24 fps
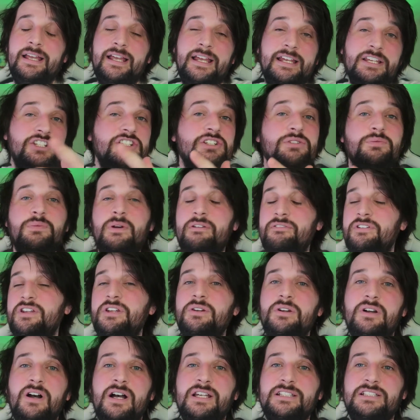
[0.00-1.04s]
It's just whether
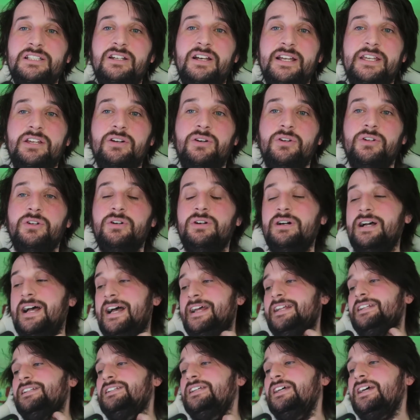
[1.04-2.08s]
you guys like it or not.
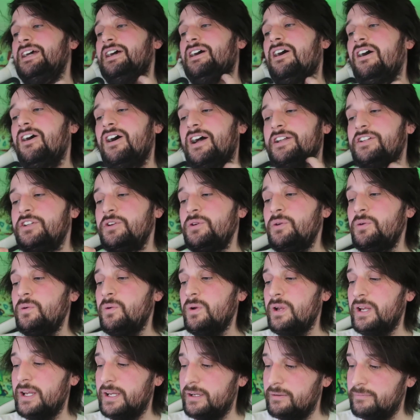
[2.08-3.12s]
And I
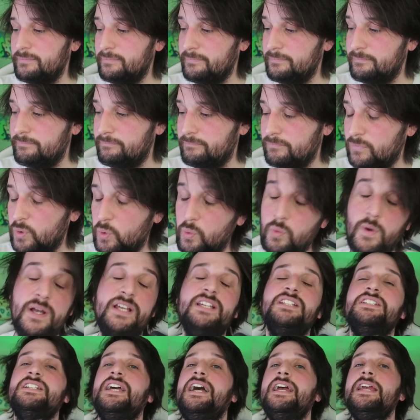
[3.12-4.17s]
do
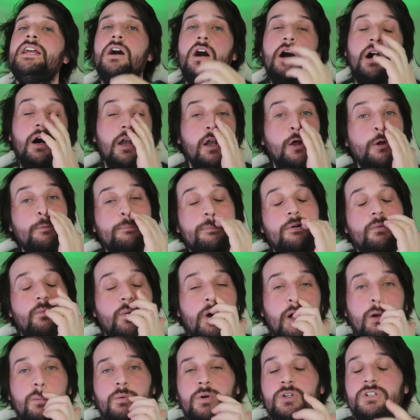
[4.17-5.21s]
always say I'll open
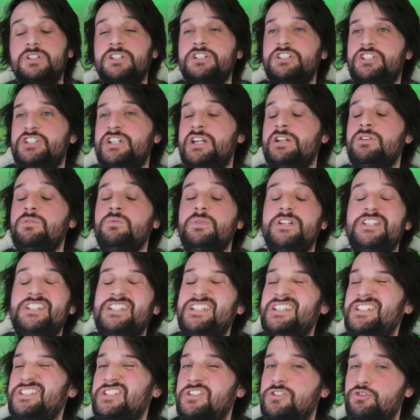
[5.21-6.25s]
what I want on the channel,
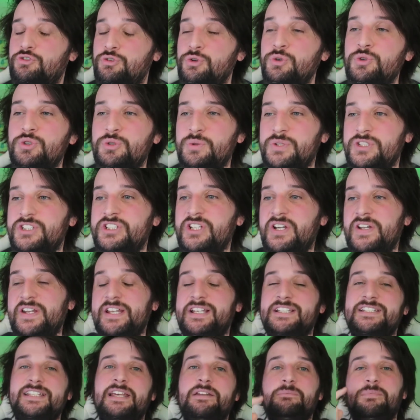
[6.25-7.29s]
which is true to a certain
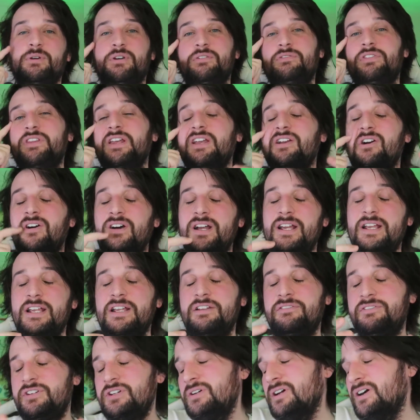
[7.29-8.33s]
extent. But if the guy,
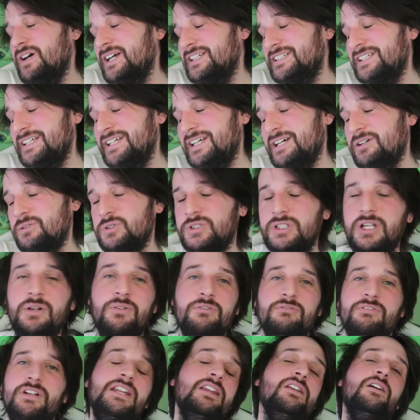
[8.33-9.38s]
if you guys and girls
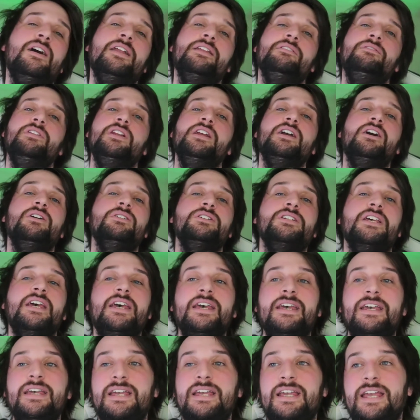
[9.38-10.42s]
don't really like the videos,
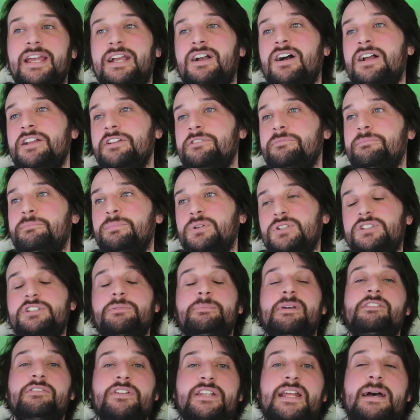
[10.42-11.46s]
it kind of puts a
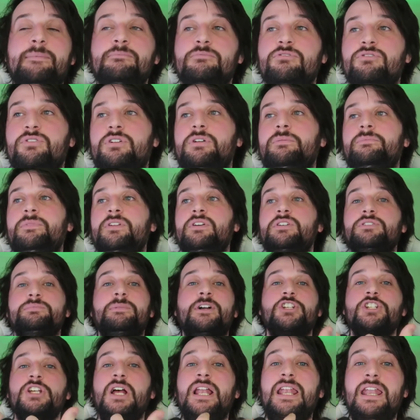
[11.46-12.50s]
bit of a damper on them. As
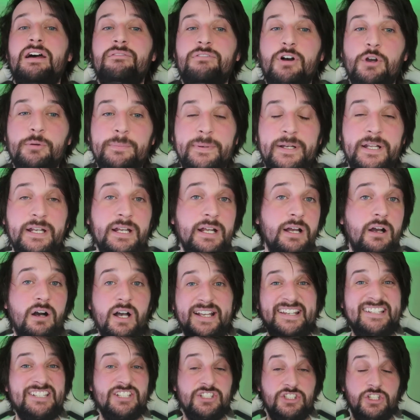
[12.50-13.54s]
much as I love opening it, I
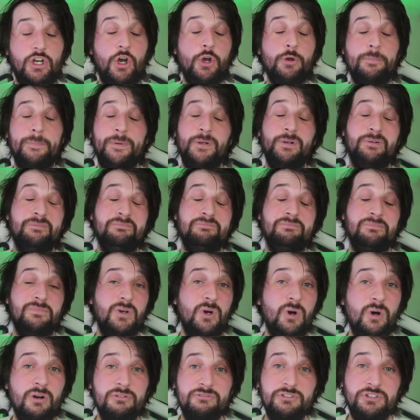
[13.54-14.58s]
could just open them
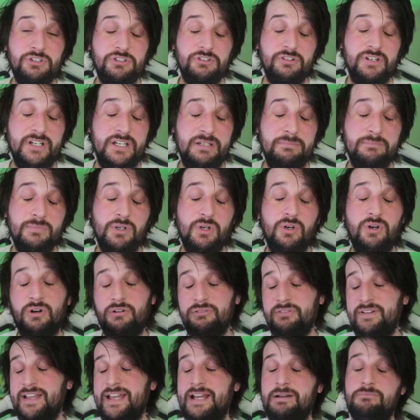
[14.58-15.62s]
off stream,
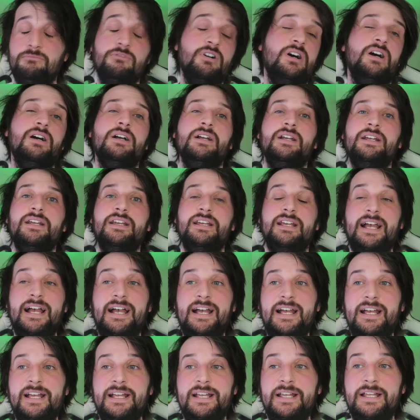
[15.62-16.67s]
off camera,
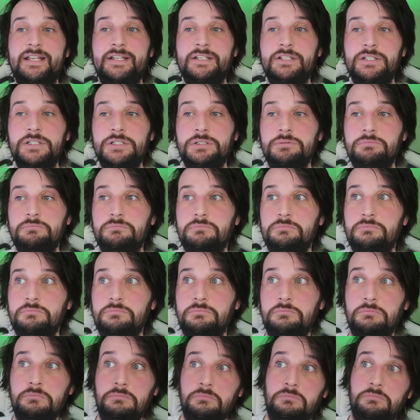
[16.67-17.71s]
and
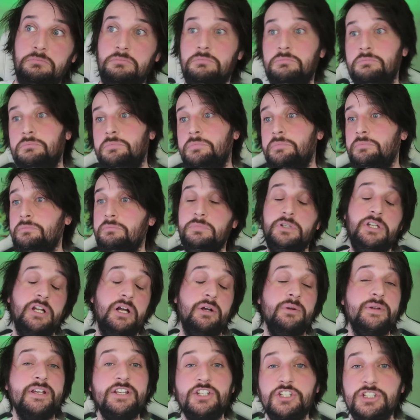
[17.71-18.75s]
you
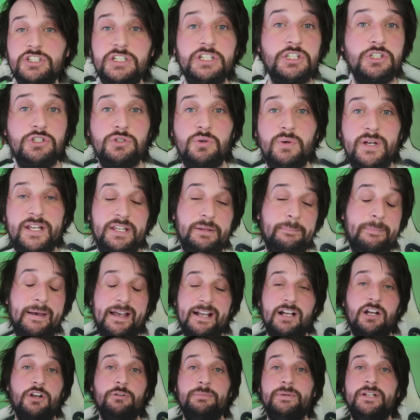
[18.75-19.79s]
know, just enjoy the
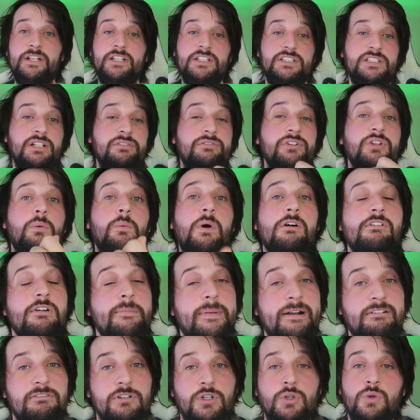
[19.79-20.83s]
pack opening itself and not worry
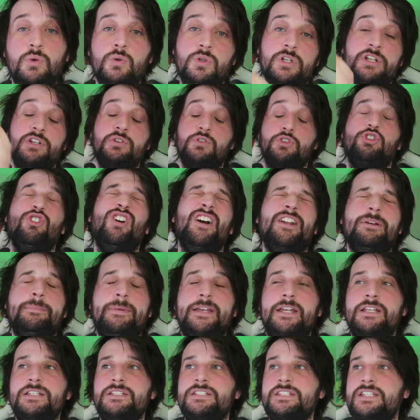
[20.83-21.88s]
about recording or trying to
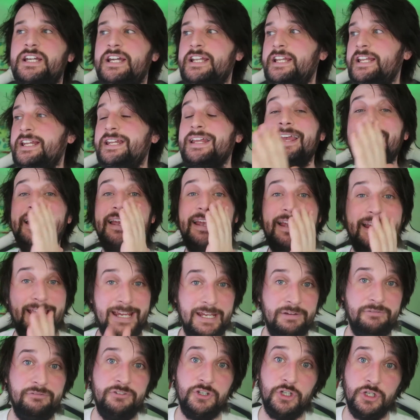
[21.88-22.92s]
be entertaining,
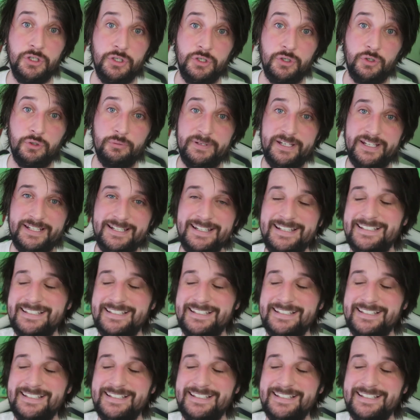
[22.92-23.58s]
if you can call me